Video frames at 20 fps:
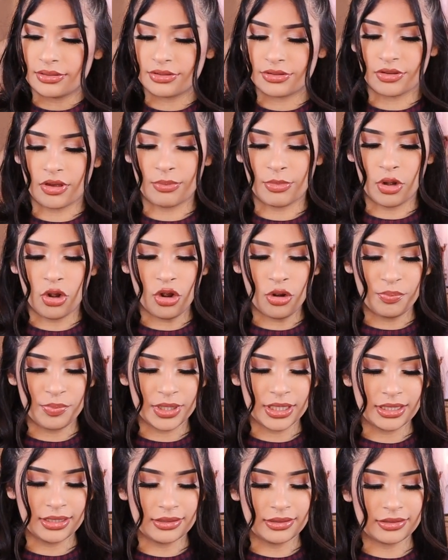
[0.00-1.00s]
So I'm
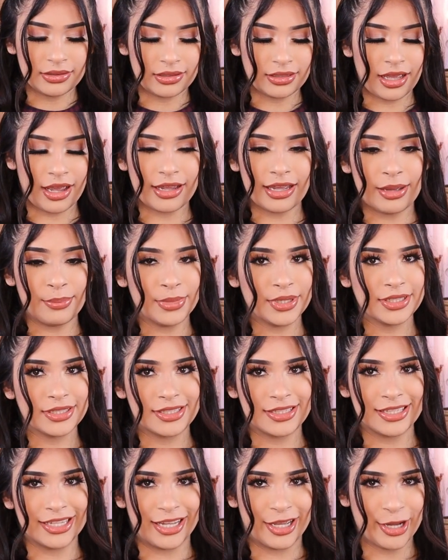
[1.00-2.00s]
hoping, I am a
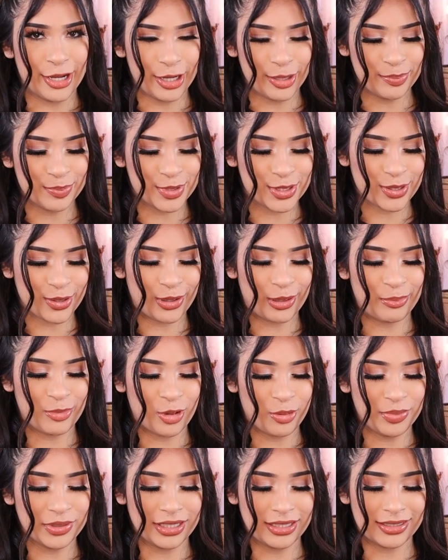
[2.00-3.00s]
C cup, so I'm
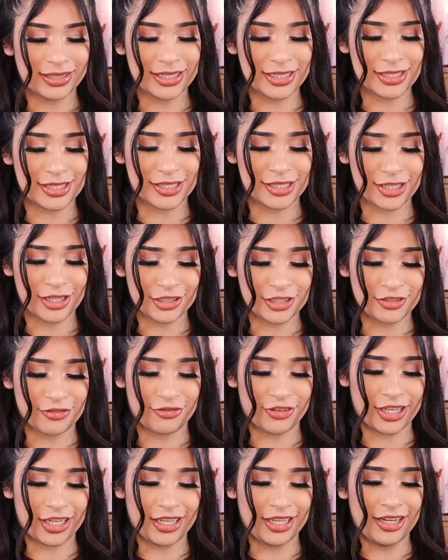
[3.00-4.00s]
hoping that this does
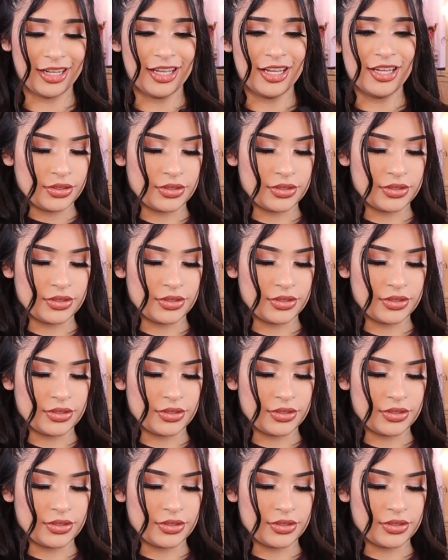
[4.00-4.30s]
fit.